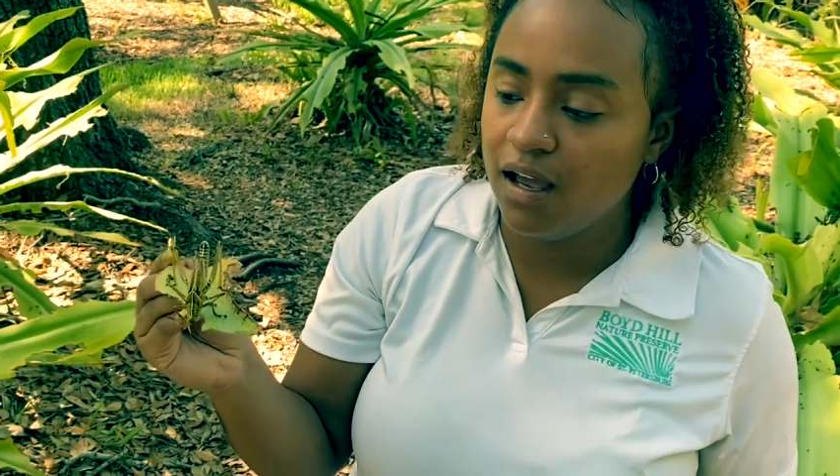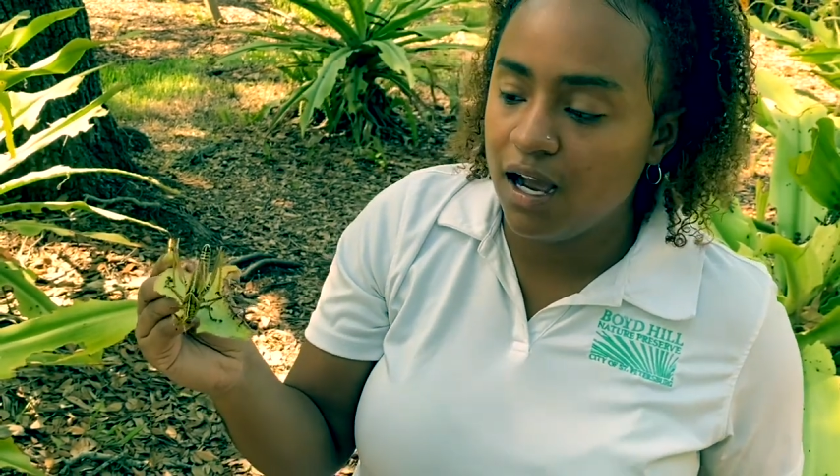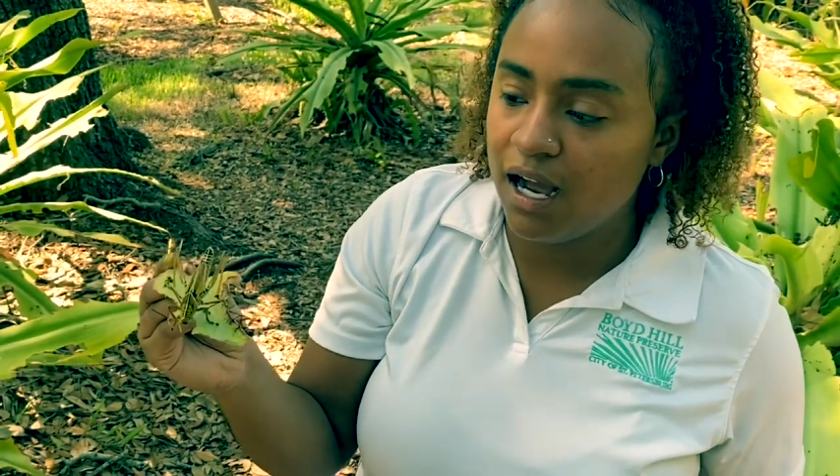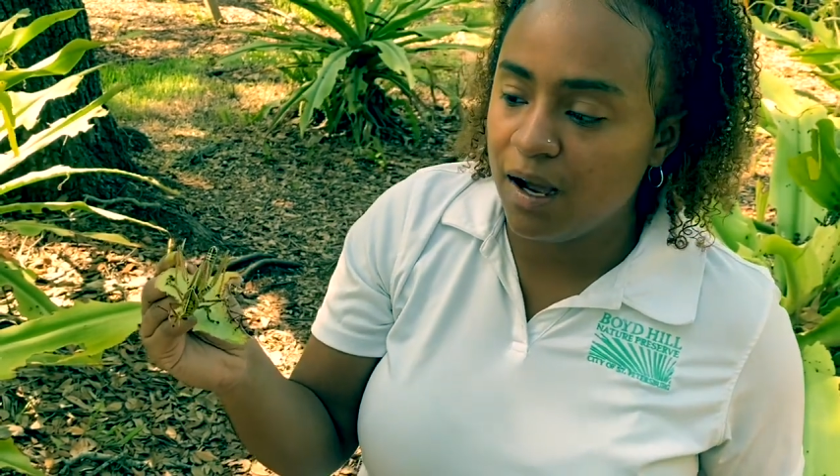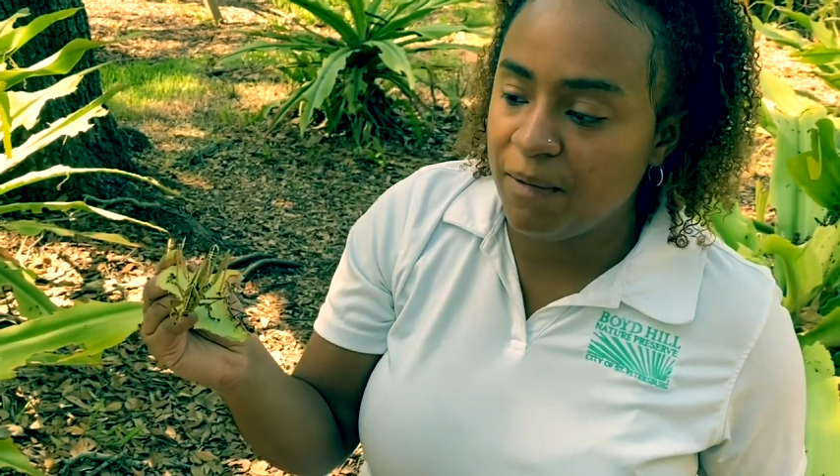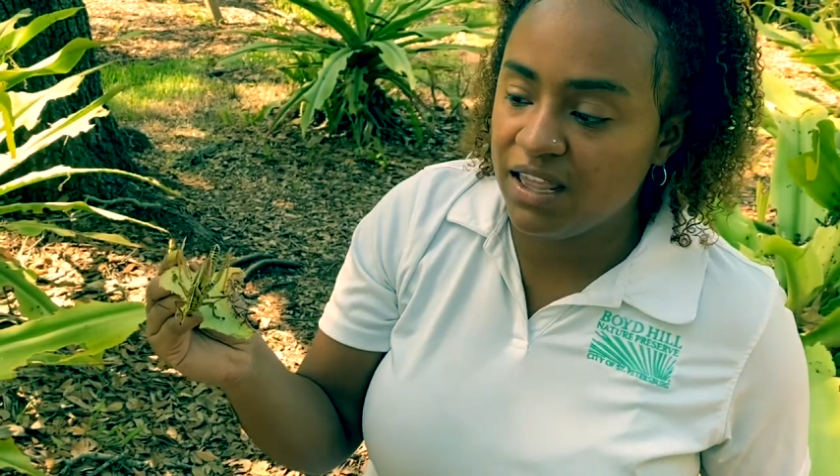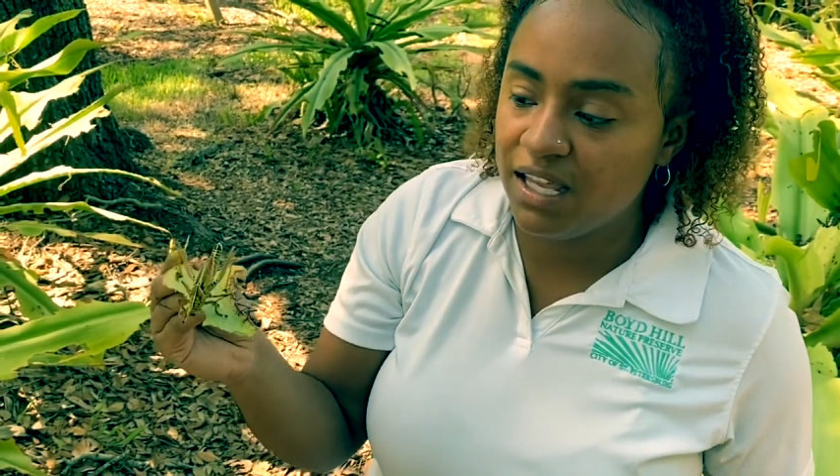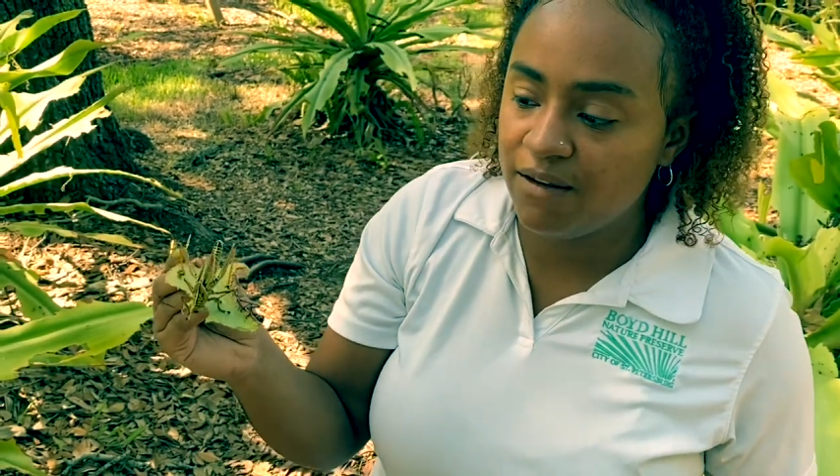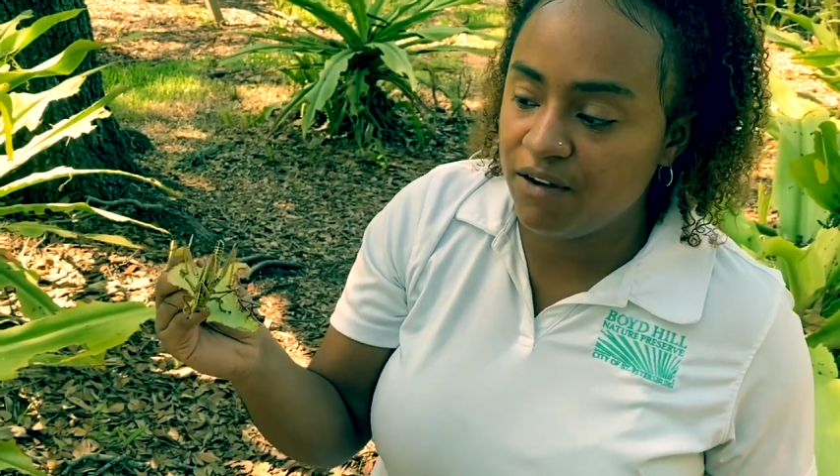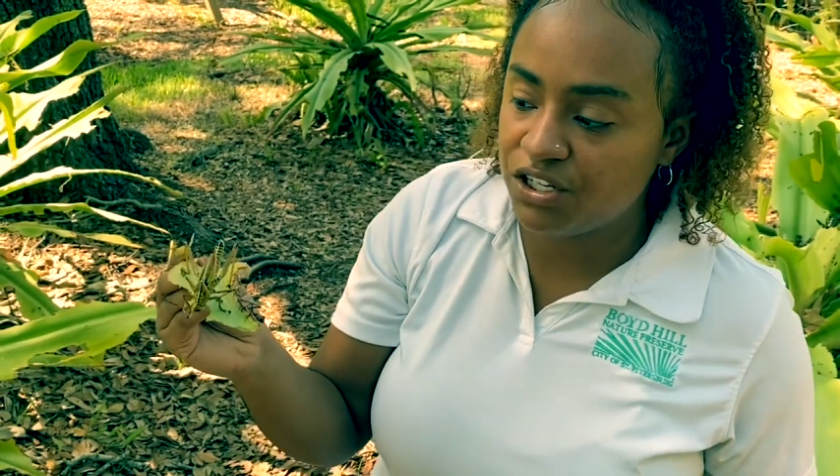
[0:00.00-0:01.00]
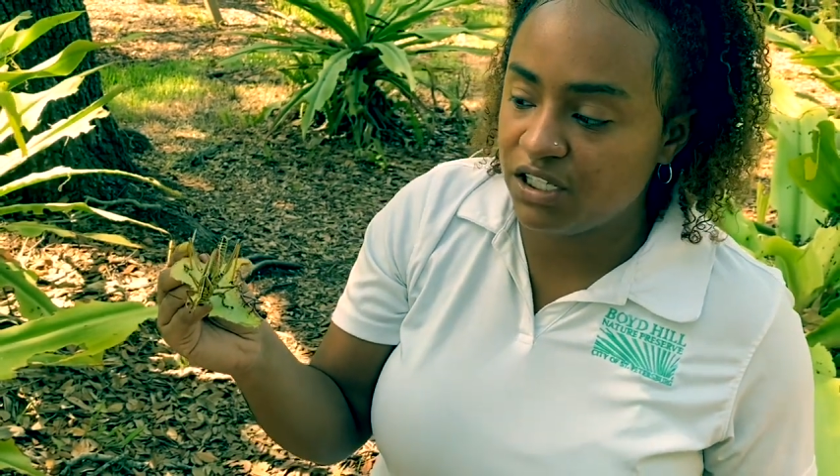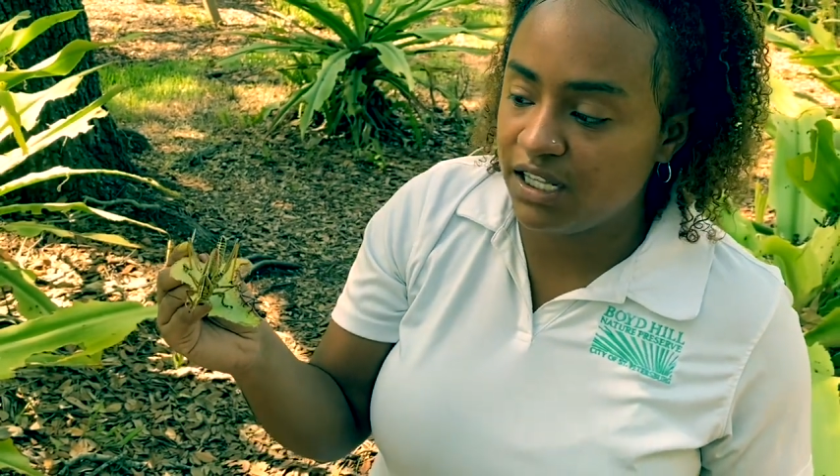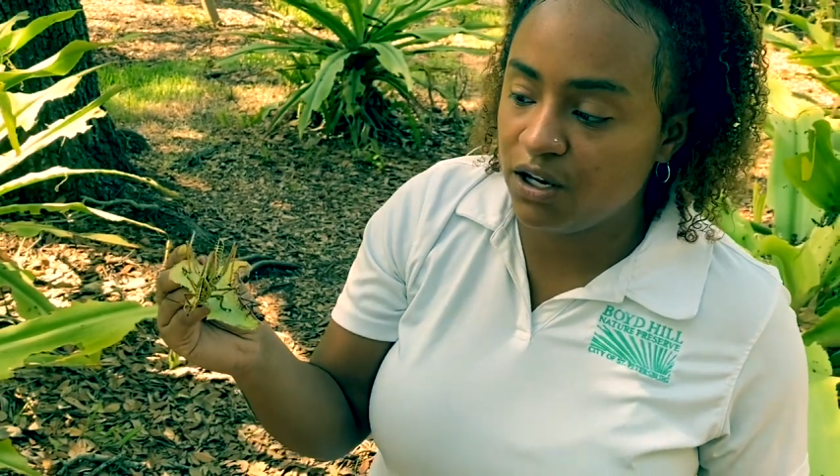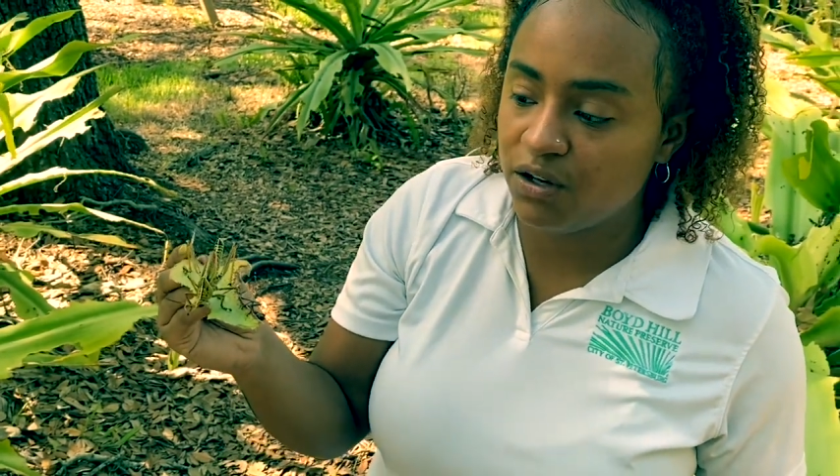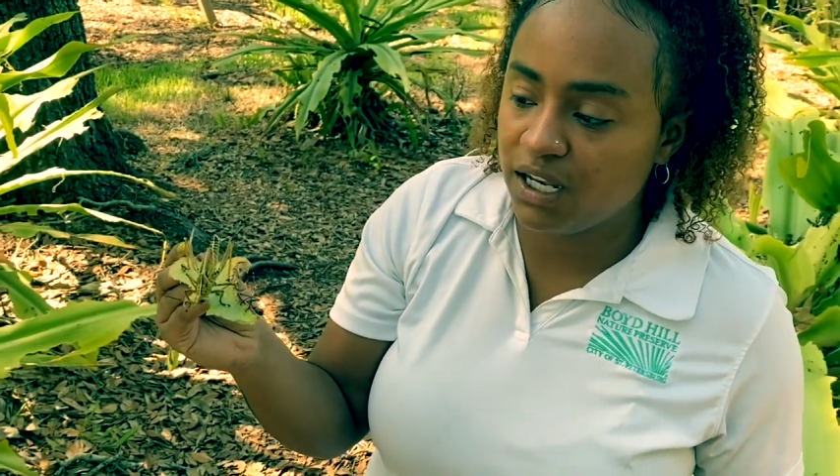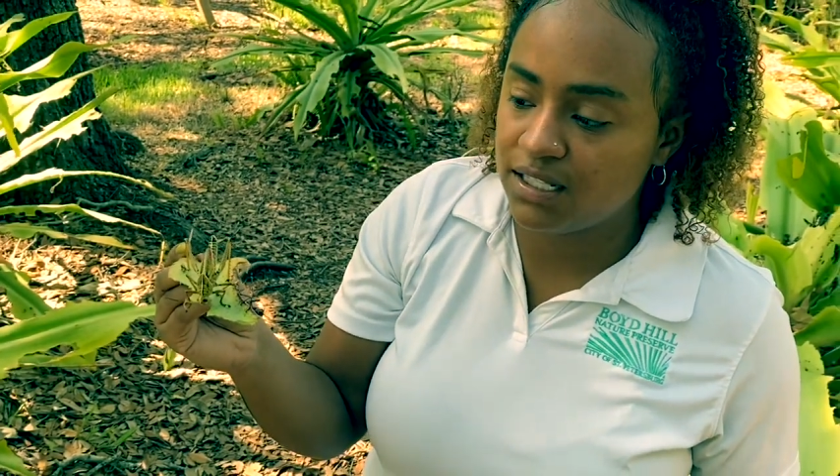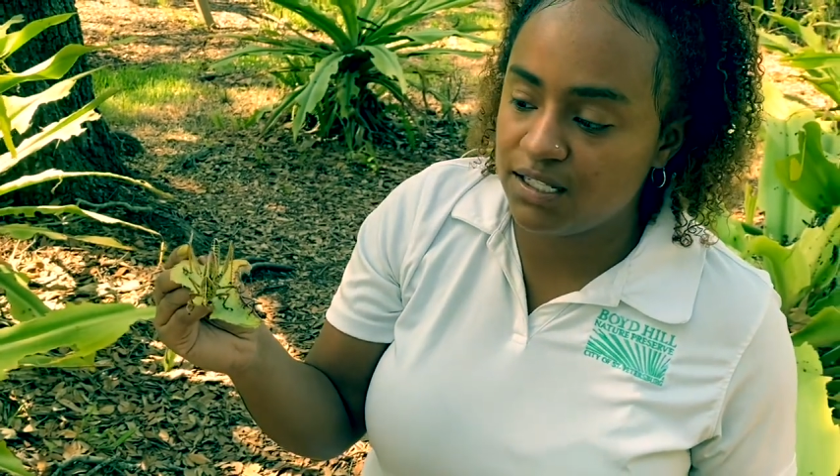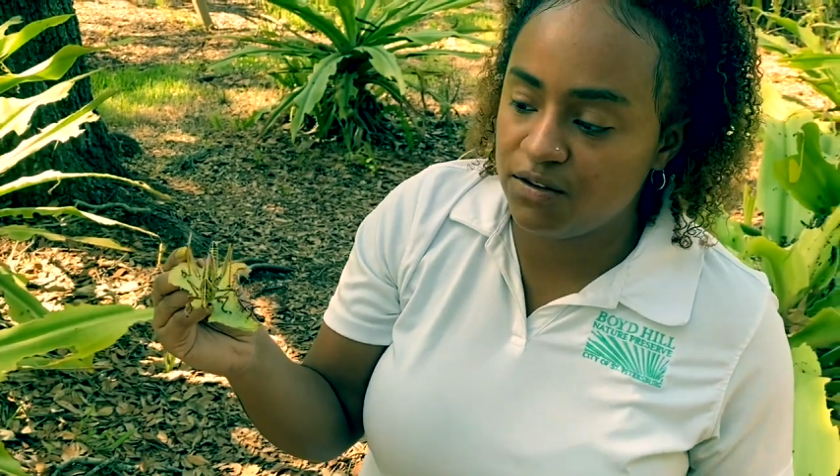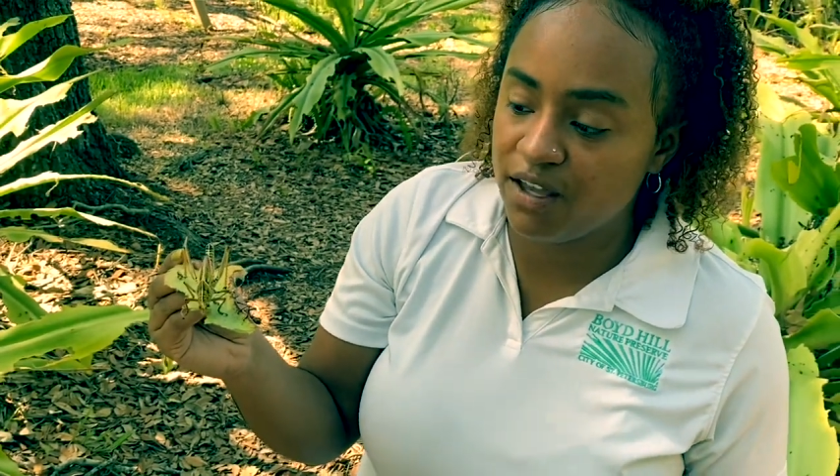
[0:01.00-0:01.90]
Um, and then eventually they'll get to